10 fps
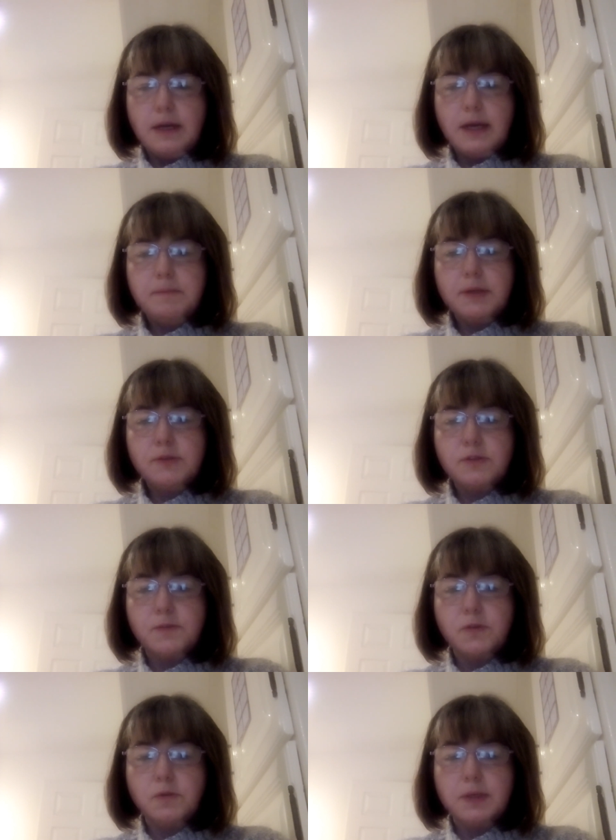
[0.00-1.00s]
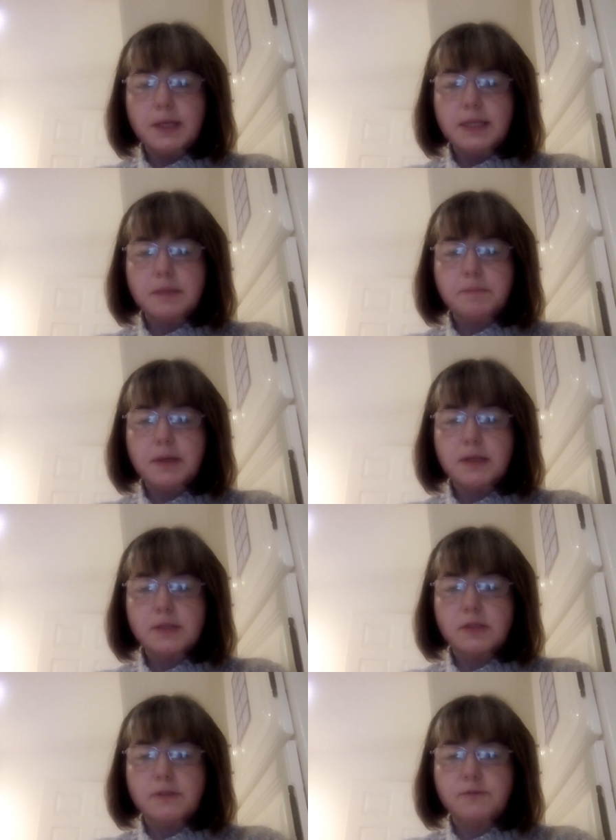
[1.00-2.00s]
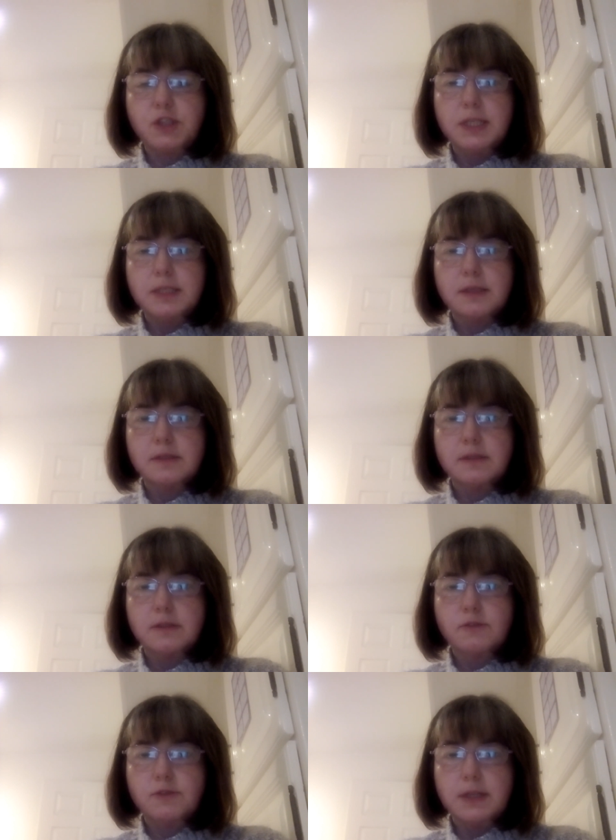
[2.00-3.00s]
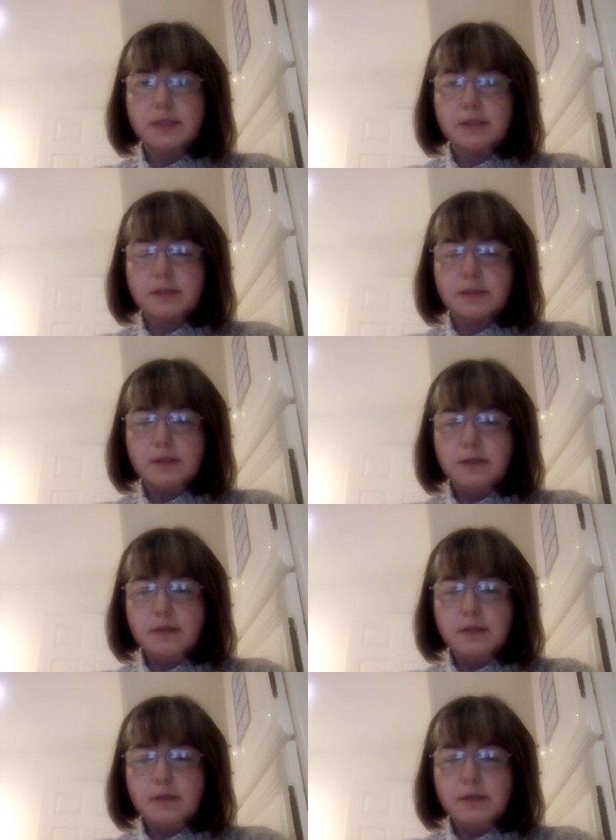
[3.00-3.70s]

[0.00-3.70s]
and most of all in the person of Jesus the Christ.